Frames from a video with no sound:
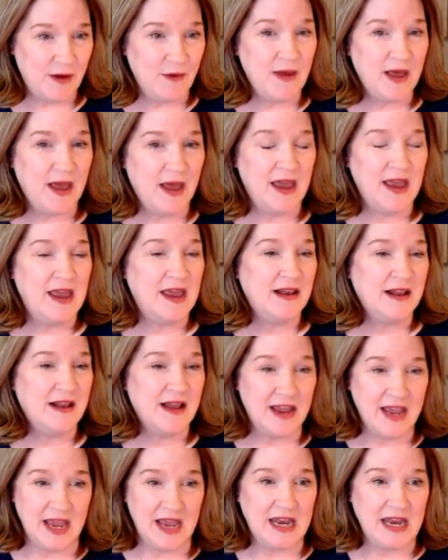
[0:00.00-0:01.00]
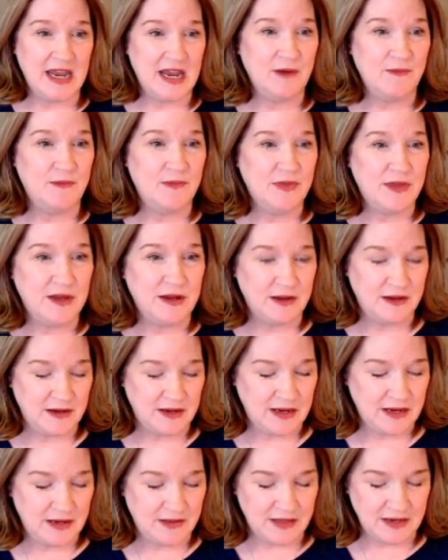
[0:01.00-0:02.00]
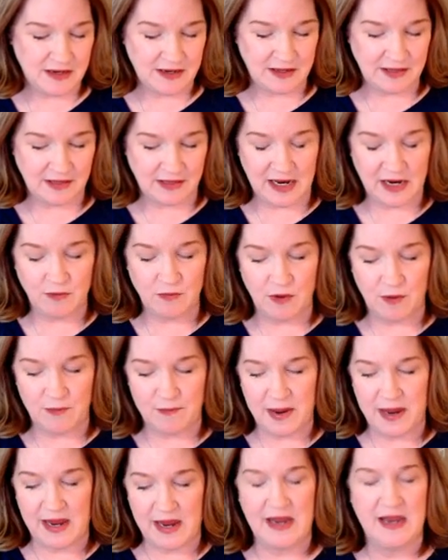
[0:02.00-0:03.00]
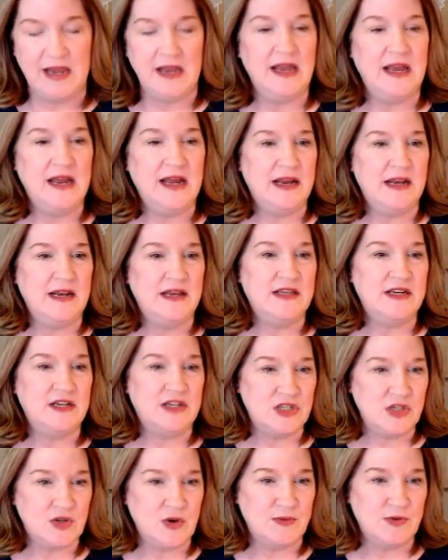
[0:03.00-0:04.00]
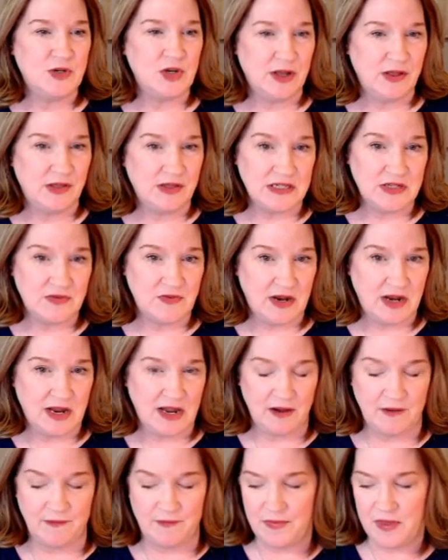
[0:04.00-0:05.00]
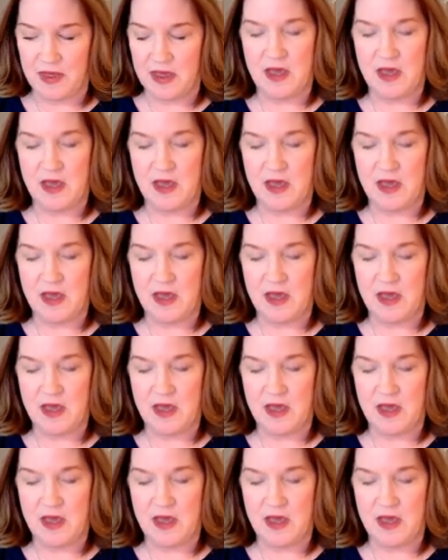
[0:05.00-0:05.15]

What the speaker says: Okay, and again, the link will be in the description of this video.